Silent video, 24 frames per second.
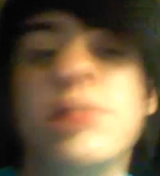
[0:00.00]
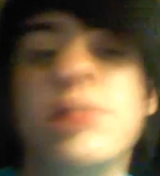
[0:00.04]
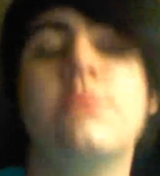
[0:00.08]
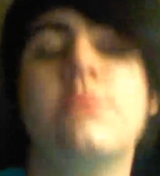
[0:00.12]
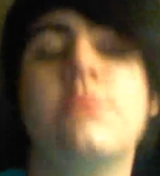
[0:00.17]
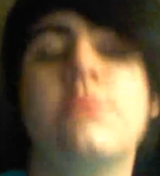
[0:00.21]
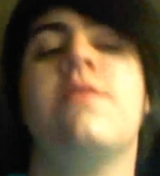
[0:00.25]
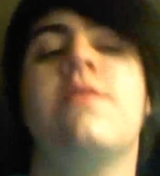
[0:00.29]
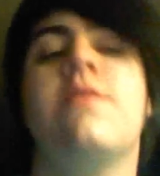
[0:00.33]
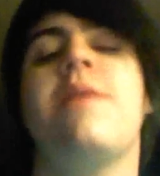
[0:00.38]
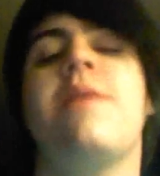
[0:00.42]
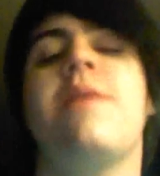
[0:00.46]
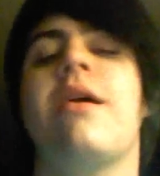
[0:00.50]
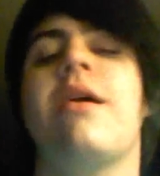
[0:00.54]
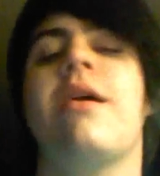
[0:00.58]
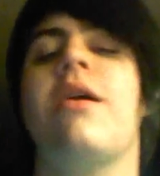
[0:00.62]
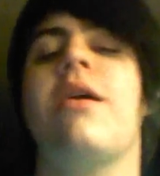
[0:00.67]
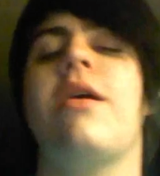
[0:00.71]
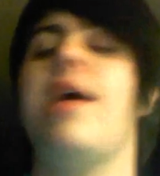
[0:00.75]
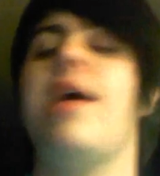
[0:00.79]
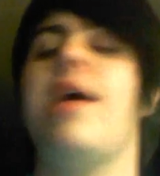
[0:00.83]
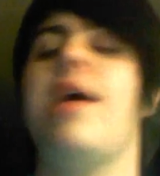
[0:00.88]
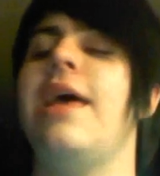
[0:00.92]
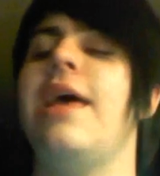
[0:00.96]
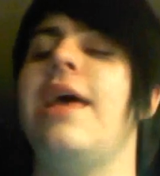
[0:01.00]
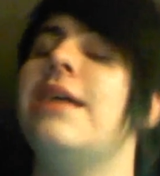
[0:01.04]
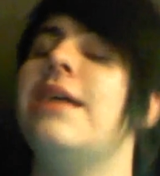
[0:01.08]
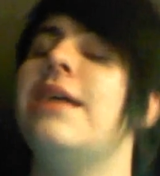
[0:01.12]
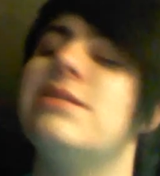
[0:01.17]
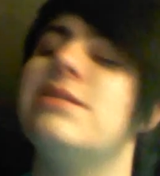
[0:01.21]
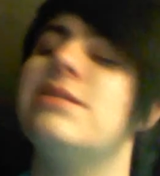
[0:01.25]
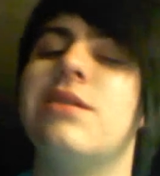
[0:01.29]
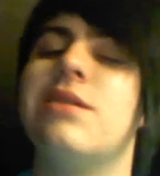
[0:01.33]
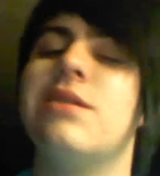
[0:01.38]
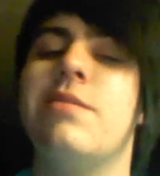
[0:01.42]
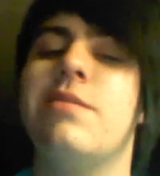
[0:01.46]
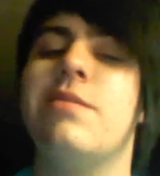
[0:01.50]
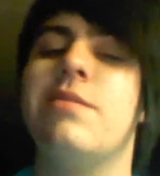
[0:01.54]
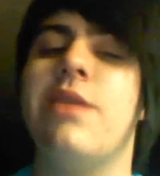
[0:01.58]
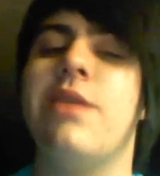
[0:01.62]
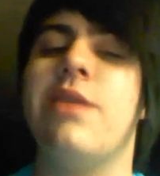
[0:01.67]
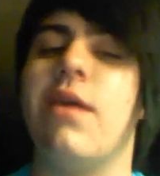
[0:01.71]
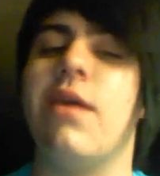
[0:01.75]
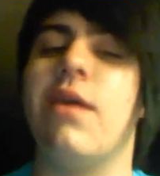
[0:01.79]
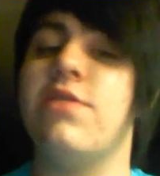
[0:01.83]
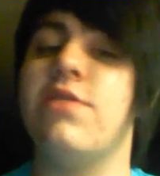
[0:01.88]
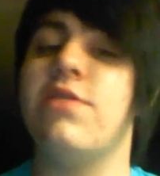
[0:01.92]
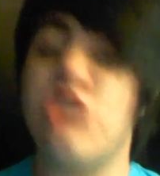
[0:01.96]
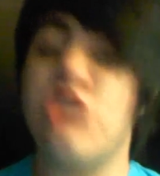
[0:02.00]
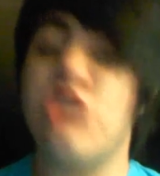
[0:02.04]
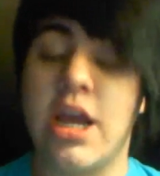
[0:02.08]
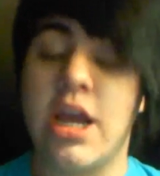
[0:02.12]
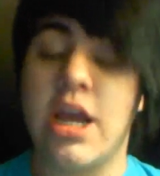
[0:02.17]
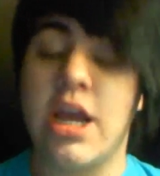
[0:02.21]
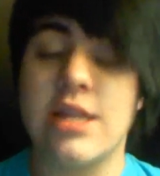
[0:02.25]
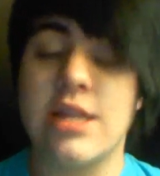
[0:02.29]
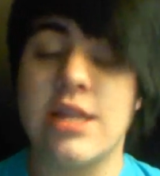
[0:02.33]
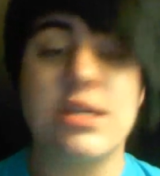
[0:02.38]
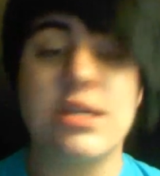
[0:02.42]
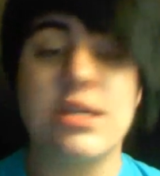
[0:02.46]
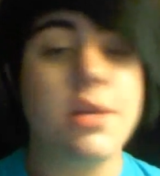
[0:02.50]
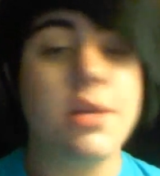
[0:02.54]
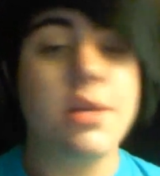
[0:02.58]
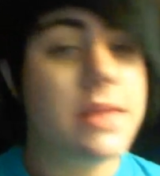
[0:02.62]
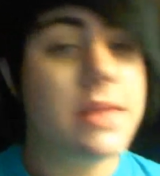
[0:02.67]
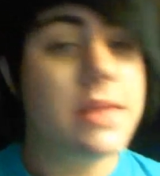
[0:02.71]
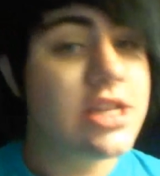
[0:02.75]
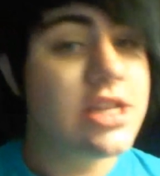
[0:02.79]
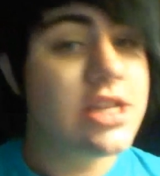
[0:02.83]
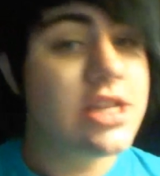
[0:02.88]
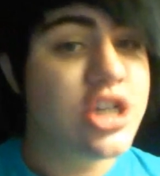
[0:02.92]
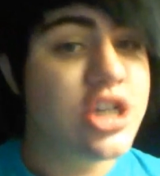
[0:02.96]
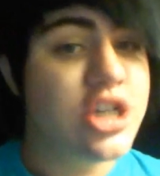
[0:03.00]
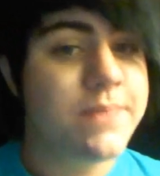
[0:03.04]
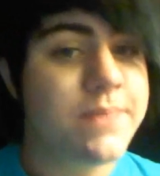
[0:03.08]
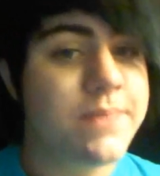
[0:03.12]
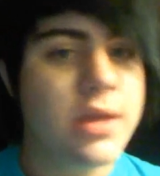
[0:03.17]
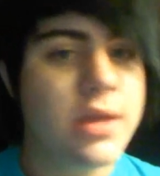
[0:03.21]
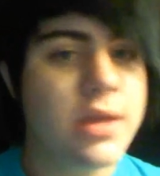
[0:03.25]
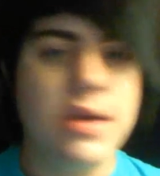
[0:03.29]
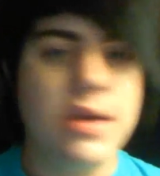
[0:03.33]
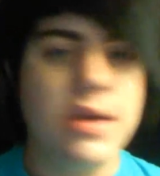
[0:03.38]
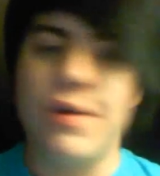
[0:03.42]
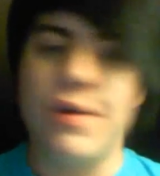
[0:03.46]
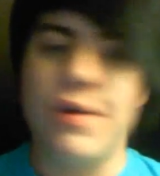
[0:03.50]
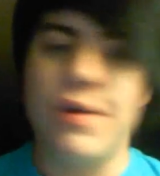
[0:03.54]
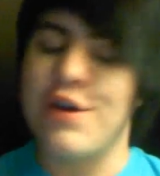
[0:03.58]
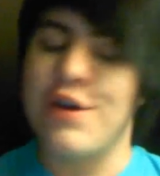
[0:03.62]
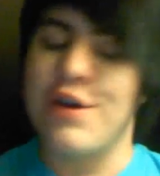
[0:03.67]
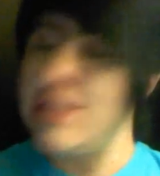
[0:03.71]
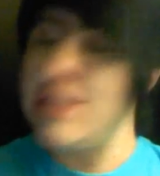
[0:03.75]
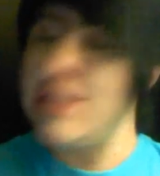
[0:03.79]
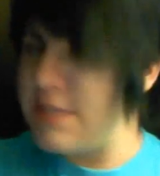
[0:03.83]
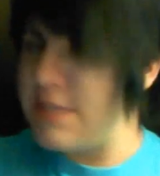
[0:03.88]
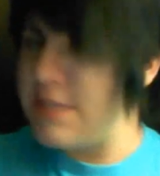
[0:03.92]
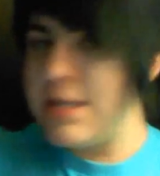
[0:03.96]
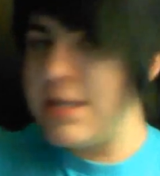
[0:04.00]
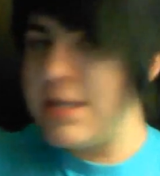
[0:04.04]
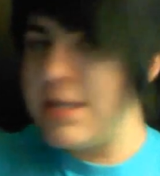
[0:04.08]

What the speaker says: Movie Maker, and it's gonna be off the chain. It's gonna be legit. You're gonna see it